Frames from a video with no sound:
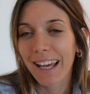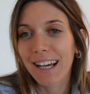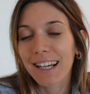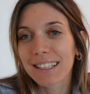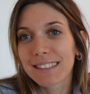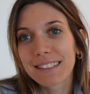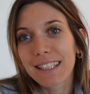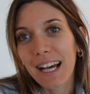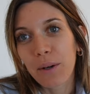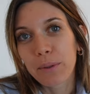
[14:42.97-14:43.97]
and
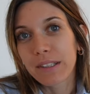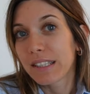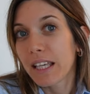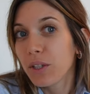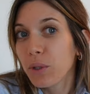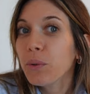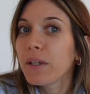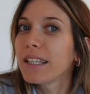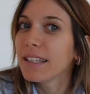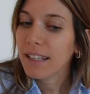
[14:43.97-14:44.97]
I will see you
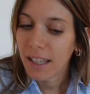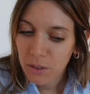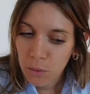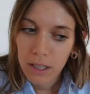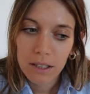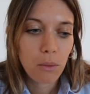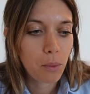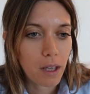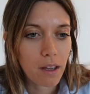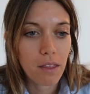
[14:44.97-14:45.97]
in the next one
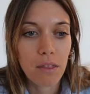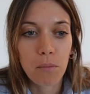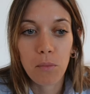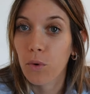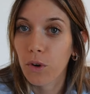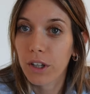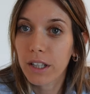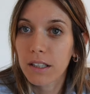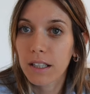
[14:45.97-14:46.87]
with more